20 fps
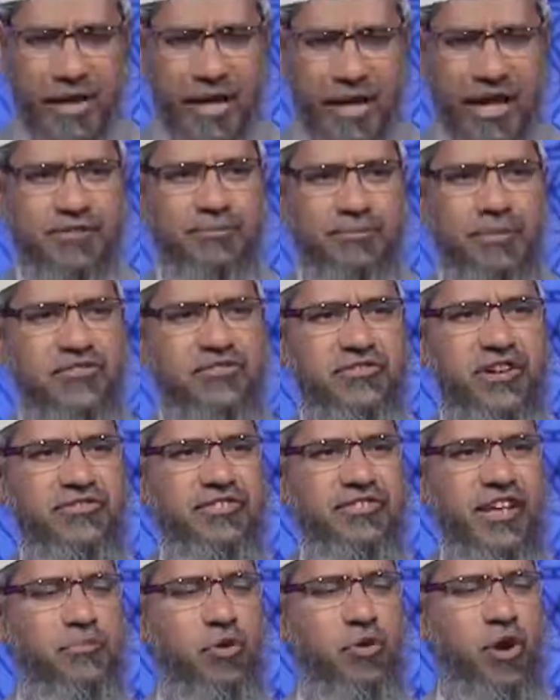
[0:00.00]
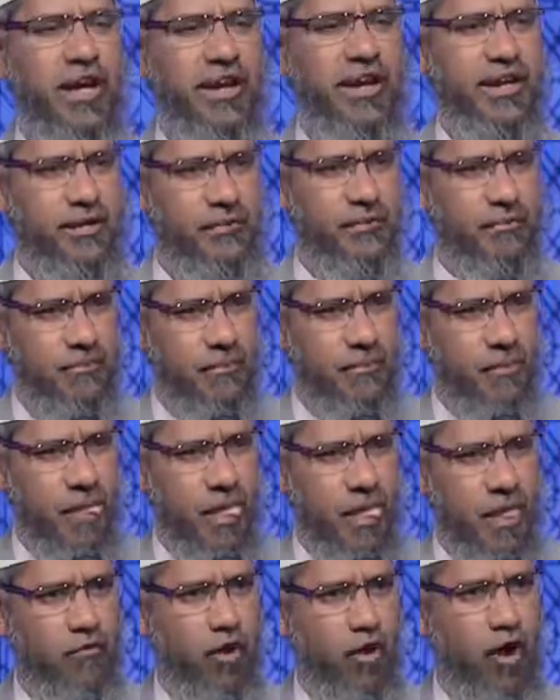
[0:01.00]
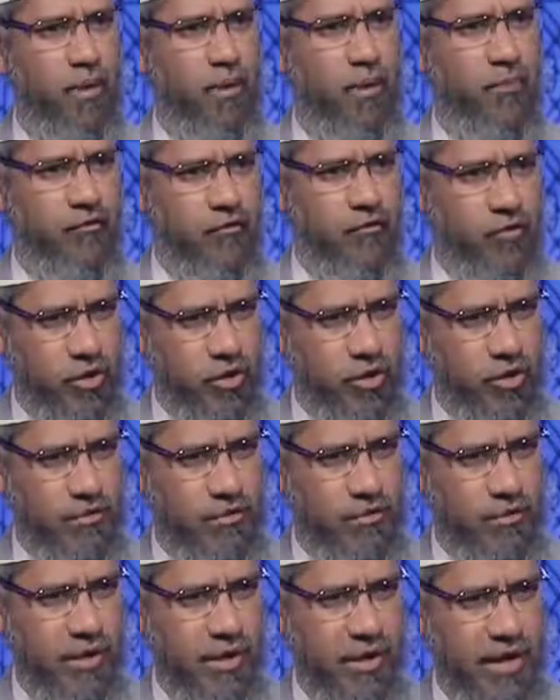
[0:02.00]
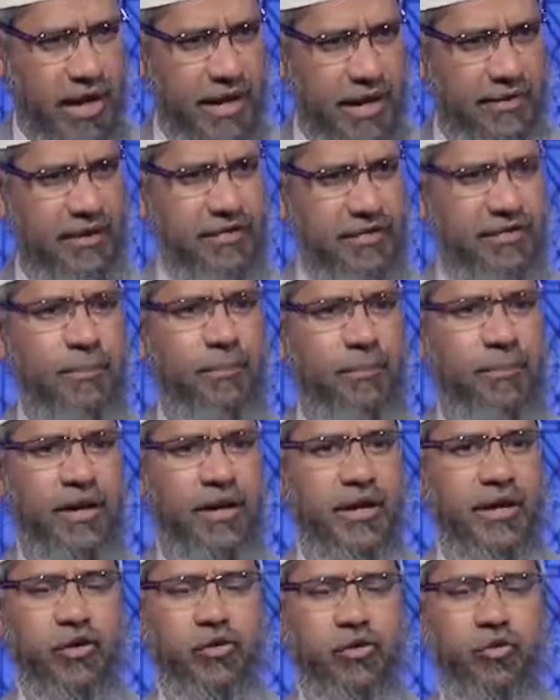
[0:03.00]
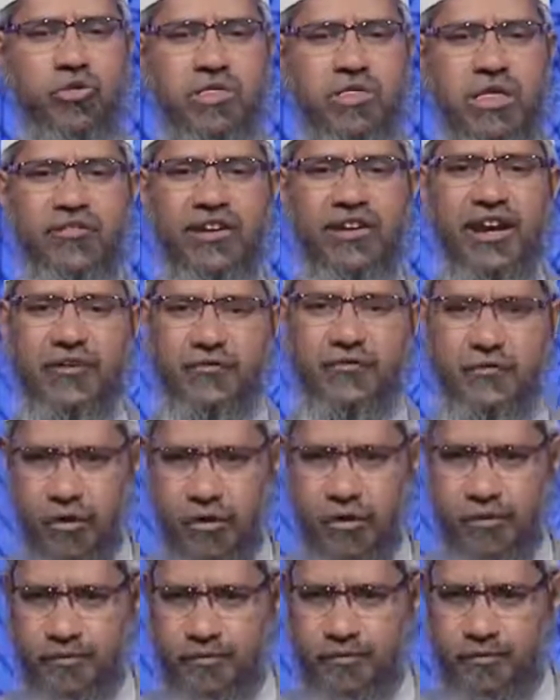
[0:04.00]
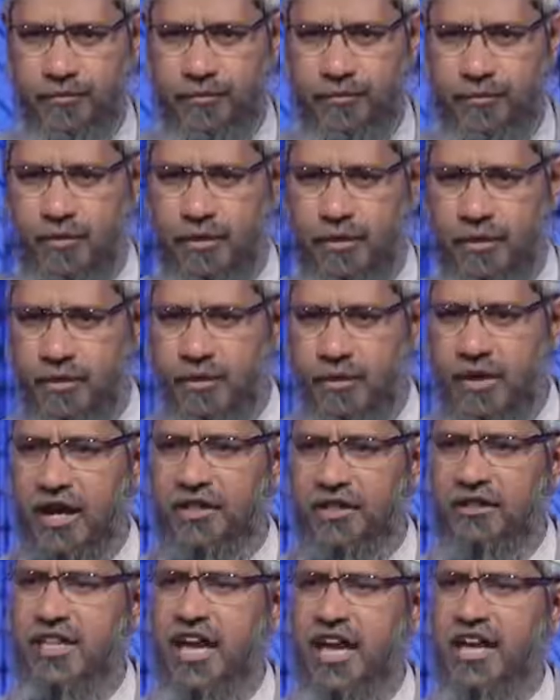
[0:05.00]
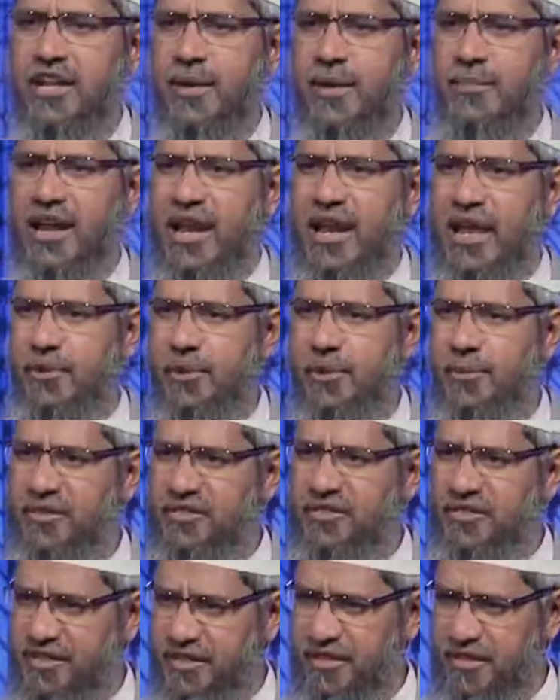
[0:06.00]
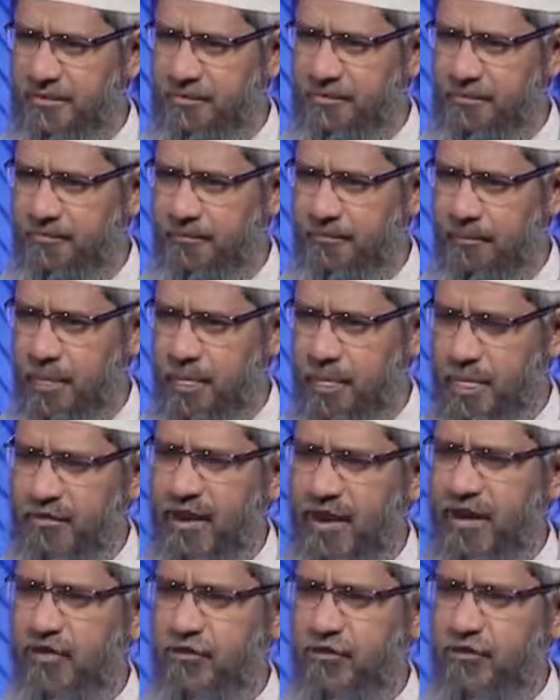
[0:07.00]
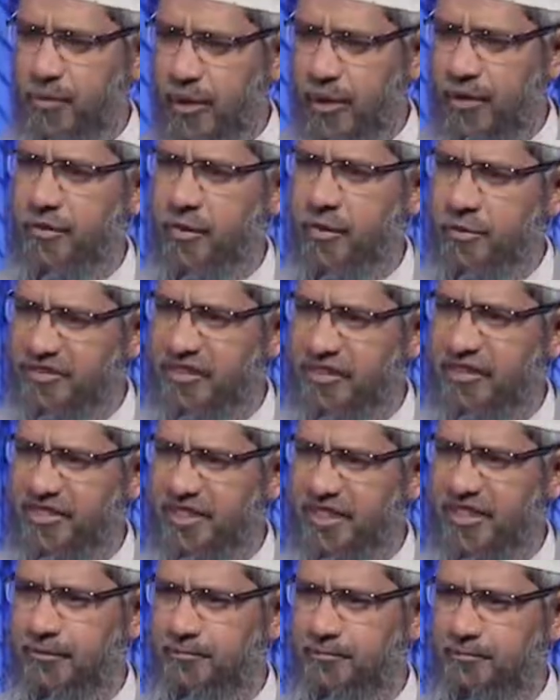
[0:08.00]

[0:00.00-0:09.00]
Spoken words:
It's mentioned in Sahih Bukhari, volume number 4, Hadith number 2784. Hazrat Aisha, may Allah be pleased with her, the wife of the Prophet Muhammad sallallahu alaihi